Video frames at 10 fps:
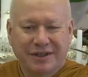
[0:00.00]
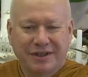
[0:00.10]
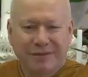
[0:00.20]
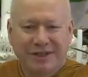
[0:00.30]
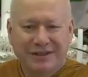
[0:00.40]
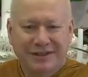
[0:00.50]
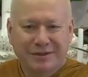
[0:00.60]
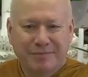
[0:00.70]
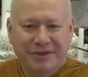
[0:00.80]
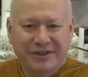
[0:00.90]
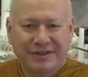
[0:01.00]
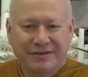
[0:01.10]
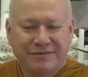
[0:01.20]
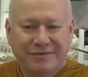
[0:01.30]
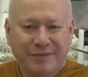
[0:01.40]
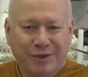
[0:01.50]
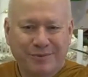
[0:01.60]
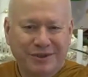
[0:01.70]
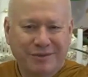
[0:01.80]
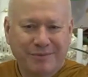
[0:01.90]
our mental experience from
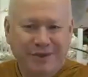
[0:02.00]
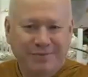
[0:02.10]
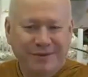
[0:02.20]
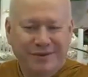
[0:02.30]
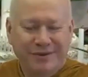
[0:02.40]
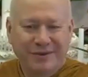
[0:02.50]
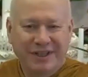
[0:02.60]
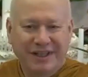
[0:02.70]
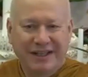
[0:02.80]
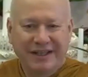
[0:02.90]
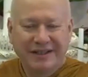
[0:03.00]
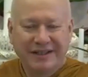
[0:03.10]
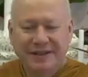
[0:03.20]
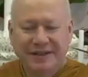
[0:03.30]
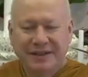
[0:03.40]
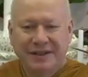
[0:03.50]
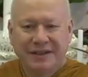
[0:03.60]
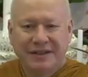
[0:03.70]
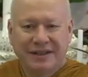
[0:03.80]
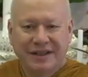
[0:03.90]
moment to moment through our day.
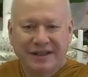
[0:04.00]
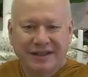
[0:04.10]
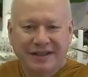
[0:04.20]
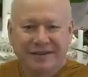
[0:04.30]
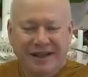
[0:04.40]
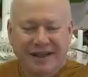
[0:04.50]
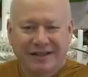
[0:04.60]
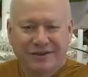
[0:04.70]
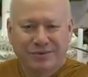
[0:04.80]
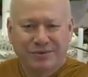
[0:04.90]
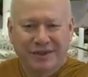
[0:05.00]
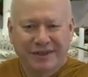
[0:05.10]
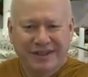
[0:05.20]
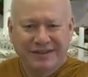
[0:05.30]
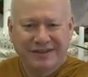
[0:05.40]
And as all the things